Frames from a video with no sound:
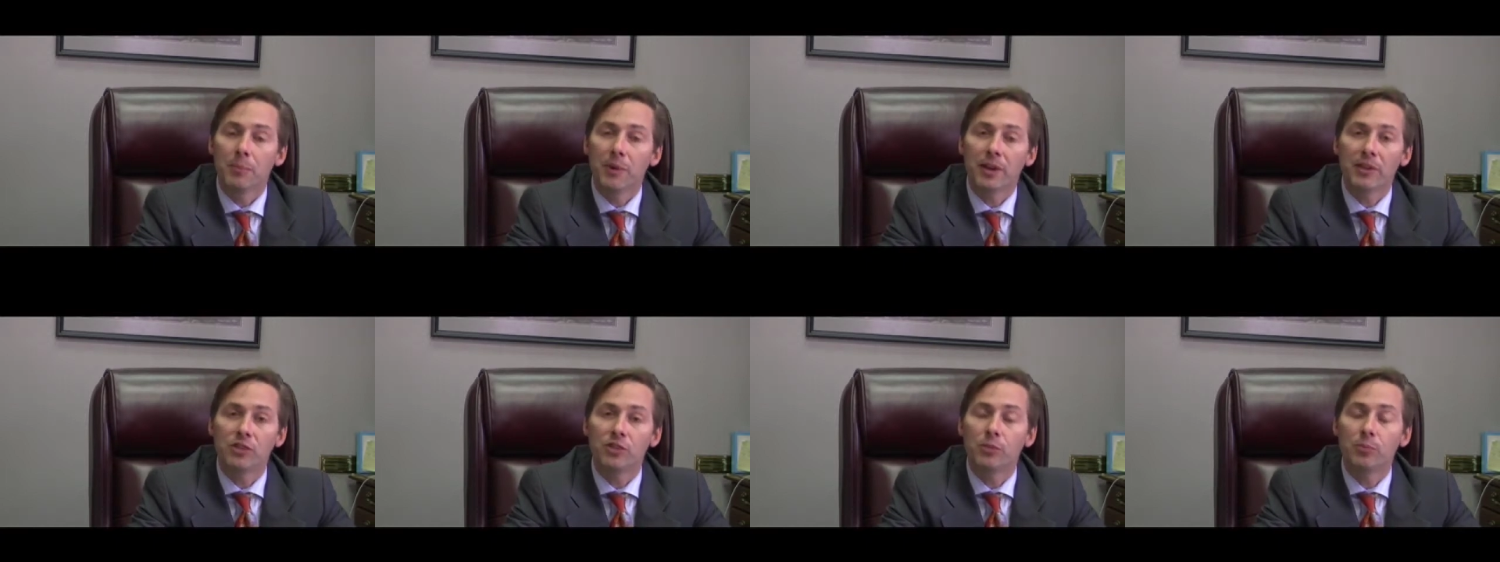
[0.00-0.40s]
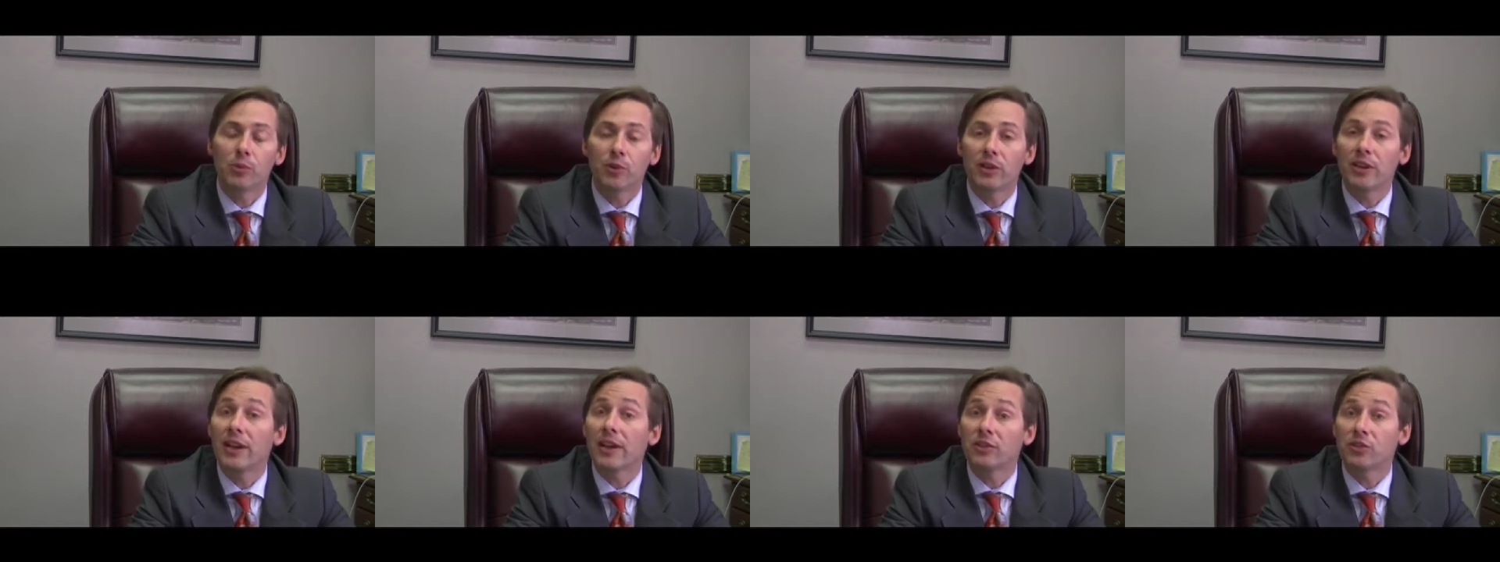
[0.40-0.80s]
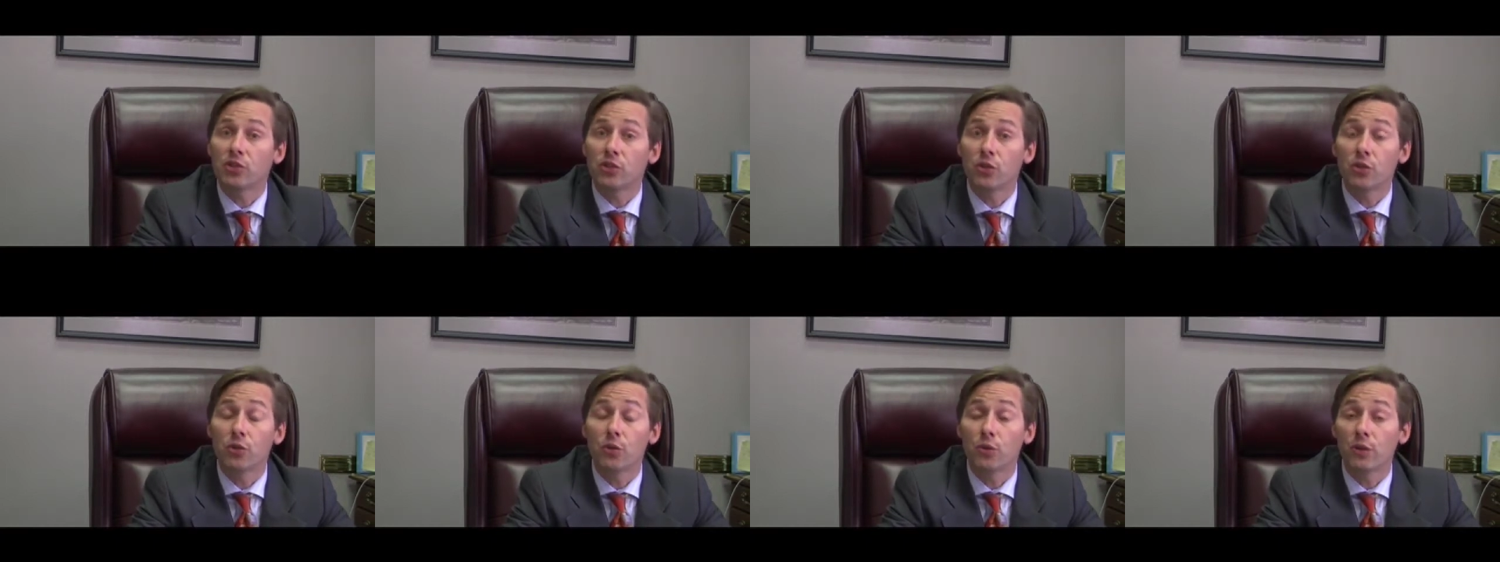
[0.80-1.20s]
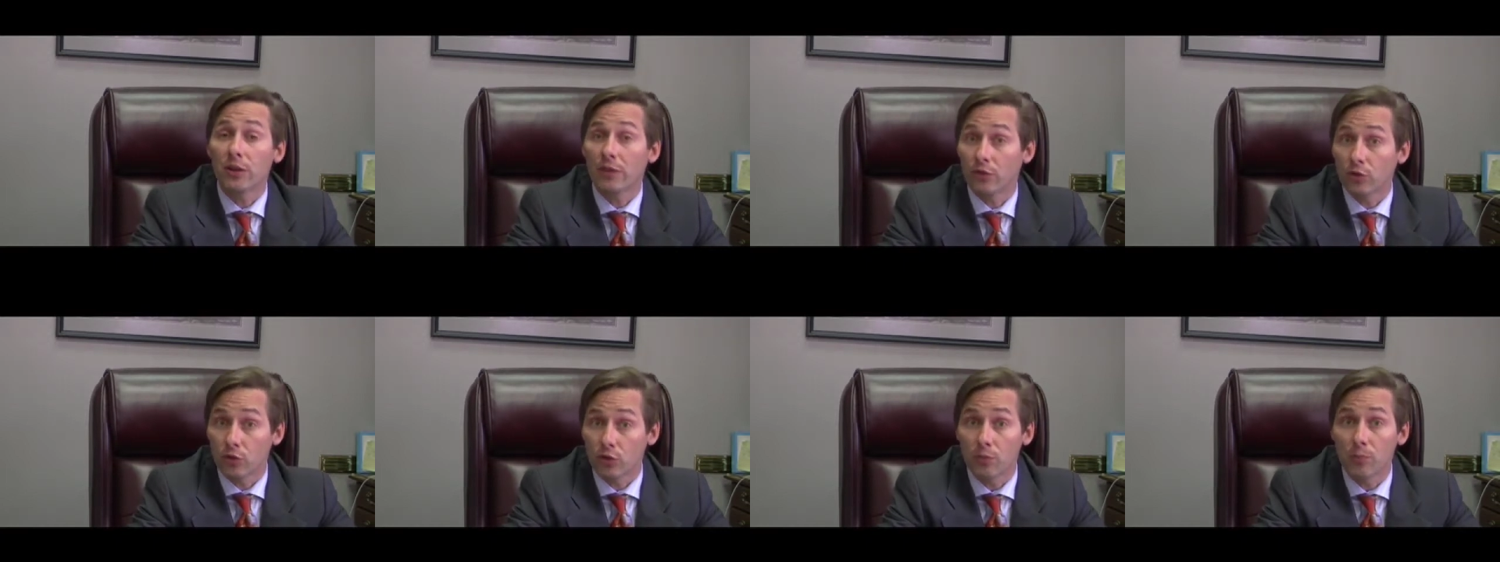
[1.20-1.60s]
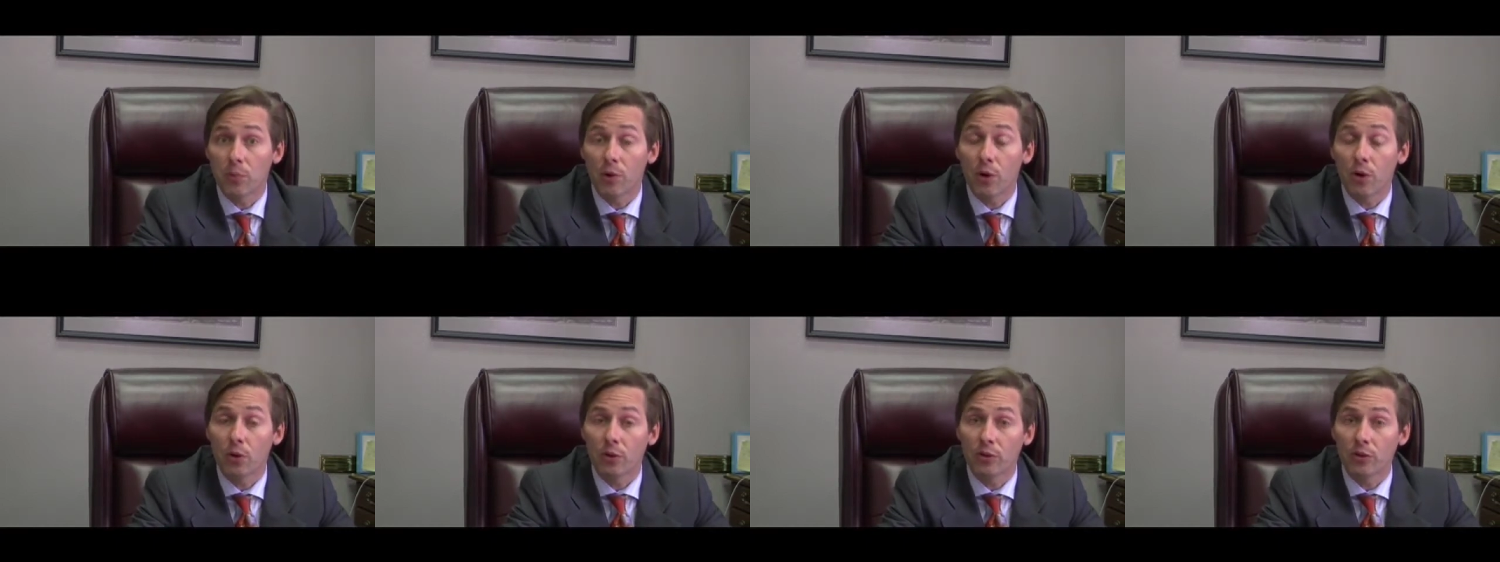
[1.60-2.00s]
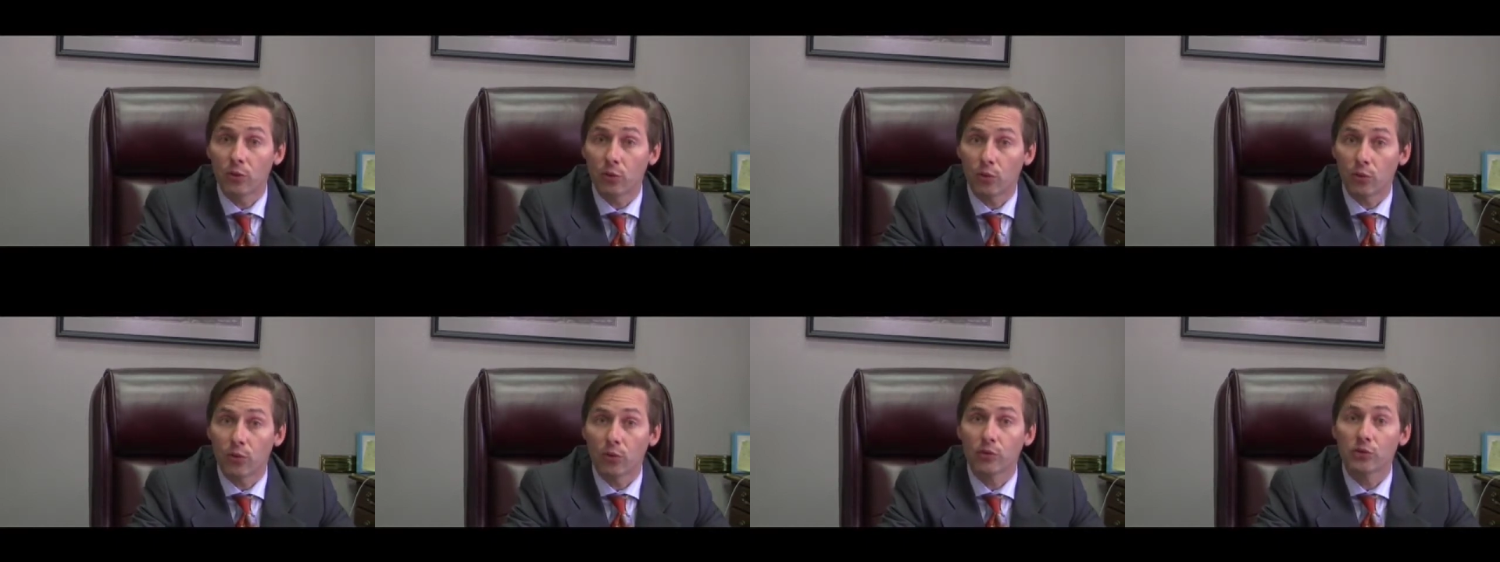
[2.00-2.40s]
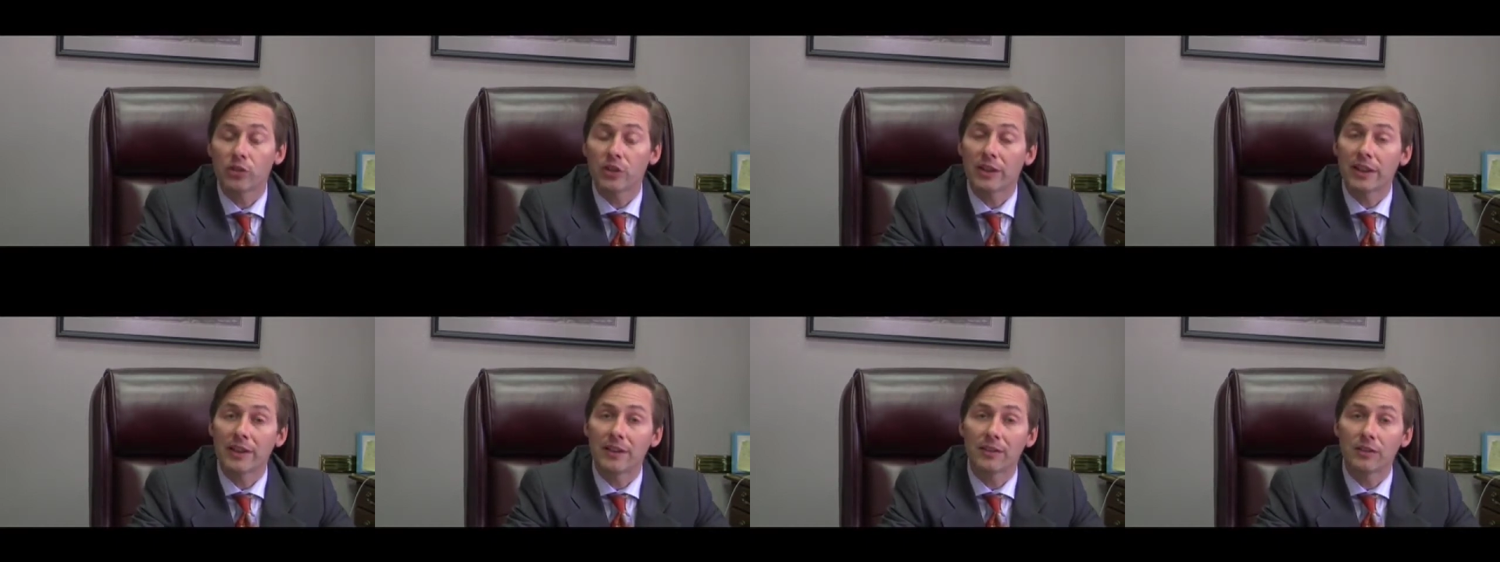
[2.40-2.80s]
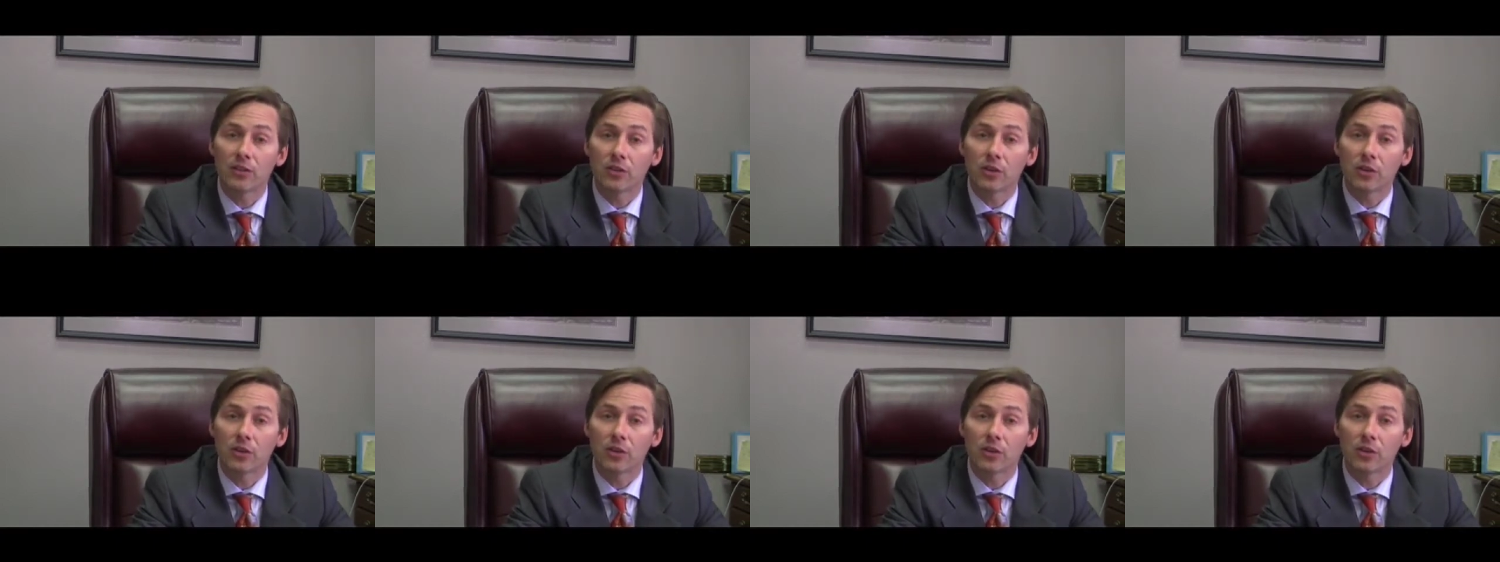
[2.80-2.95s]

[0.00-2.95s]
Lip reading: because it protects you if you've broken the rules, again,